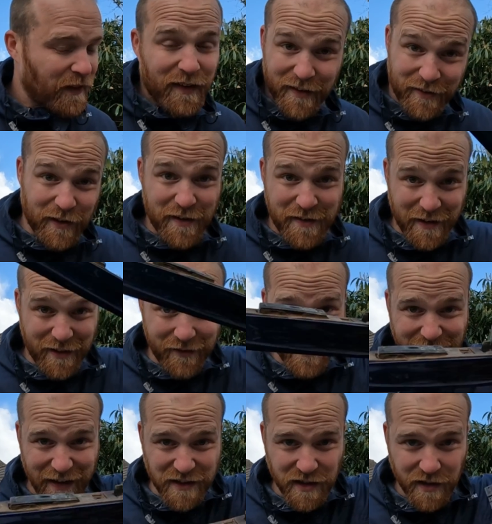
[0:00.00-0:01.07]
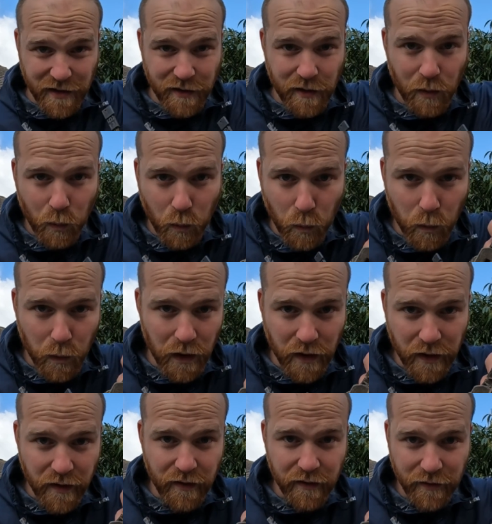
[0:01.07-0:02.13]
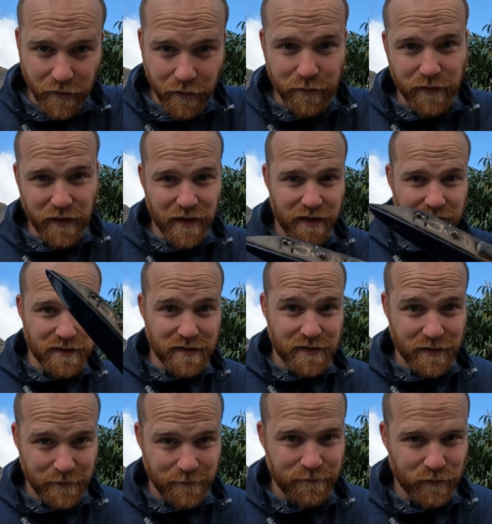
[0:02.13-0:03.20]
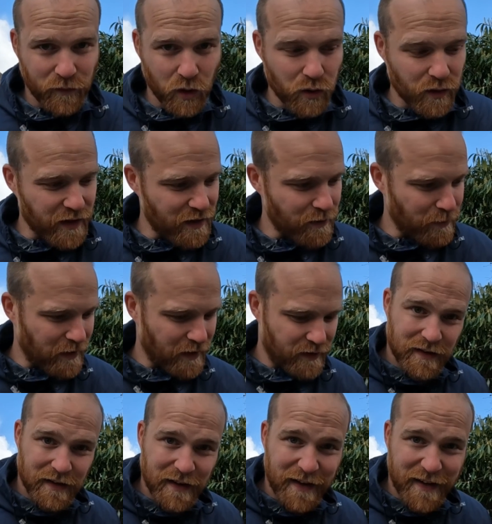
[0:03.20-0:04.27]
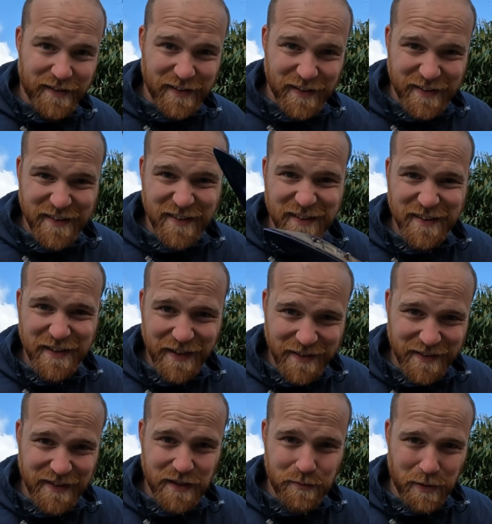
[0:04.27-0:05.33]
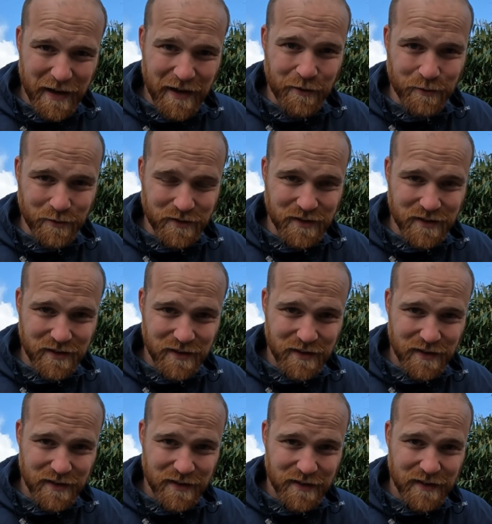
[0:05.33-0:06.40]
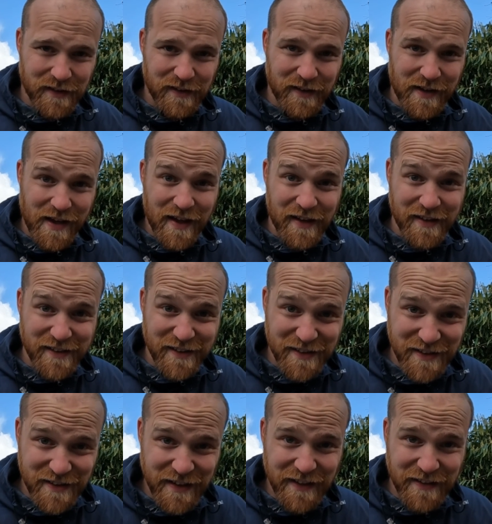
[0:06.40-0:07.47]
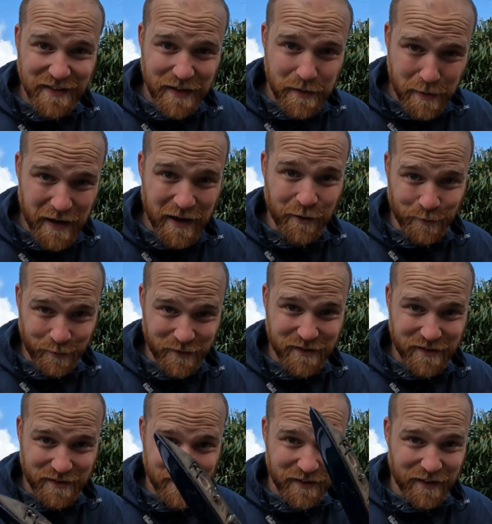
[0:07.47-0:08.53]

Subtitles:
It turns out there is actually one of these on eBay, and it's £60. £60.